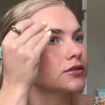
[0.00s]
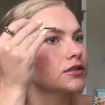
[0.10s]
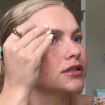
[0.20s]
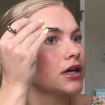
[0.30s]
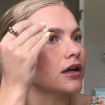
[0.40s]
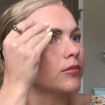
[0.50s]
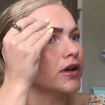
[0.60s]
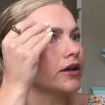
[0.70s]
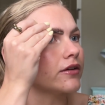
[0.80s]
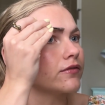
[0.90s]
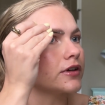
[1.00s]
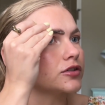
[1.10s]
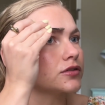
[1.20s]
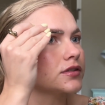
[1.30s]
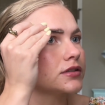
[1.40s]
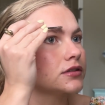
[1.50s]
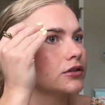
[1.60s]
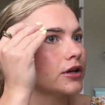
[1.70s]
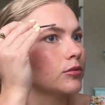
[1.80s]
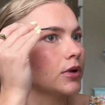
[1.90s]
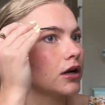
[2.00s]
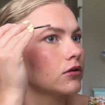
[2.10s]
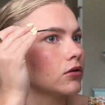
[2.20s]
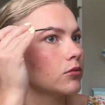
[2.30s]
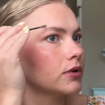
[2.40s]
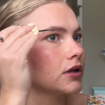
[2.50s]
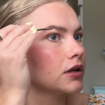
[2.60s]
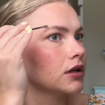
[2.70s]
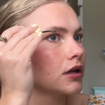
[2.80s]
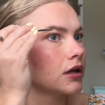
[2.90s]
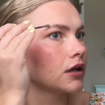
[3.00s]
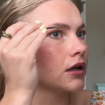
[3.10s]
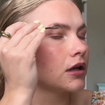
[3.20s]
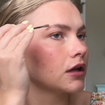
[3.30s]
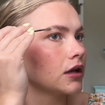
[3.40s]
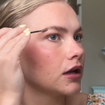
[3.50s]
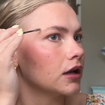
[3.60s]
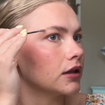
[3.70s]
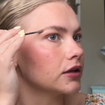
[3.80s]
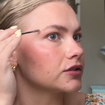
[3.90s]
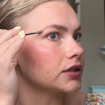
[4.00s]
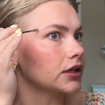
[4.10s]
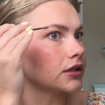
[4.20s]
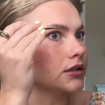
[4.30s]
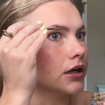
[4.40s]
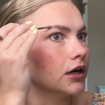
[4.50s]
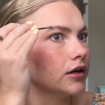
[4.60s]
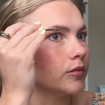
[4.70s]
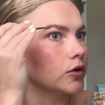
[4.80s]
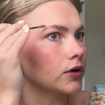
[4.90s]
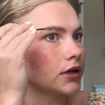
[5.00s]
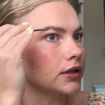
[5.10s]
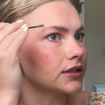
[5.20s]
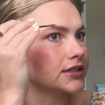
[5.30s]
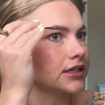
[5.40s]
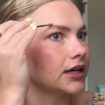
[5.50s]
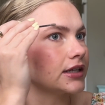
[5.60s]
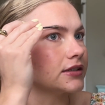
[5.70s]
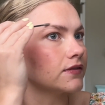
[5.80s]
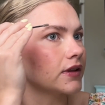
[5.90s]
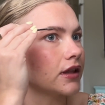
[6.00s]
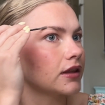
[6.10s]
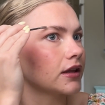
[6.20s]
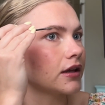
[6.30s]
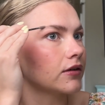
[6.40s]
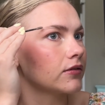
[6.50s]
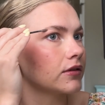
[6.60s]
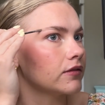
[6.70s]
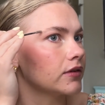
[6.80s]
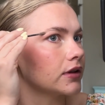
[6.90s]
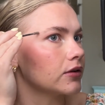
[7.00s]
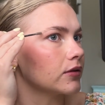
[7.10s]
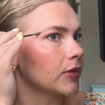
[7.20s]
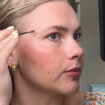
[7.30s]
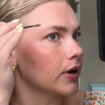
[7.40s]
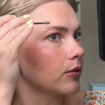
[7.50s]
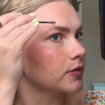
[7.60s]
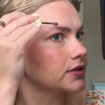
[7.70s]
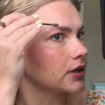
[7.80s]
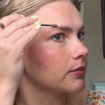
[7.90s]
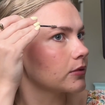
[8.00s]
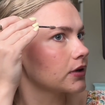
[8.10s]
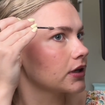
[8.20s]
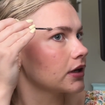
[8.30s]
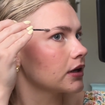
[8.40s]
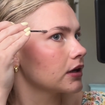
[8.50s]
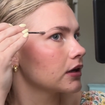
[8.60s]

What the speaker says: just cut my facial sunscreen bottle open, and there's like a ton more in the sides of that thing, even though my pump stopped working.